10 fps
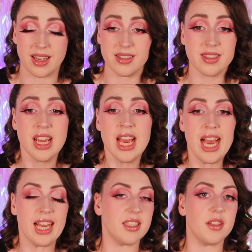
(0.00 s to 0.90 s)
and
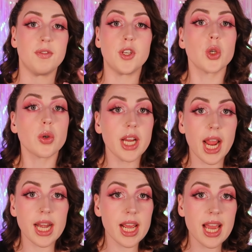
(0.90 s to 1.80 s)
as
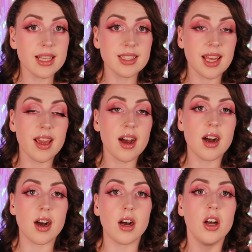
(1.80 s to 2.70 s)
infuriating as they
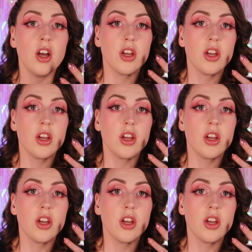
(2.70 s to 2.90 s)
are,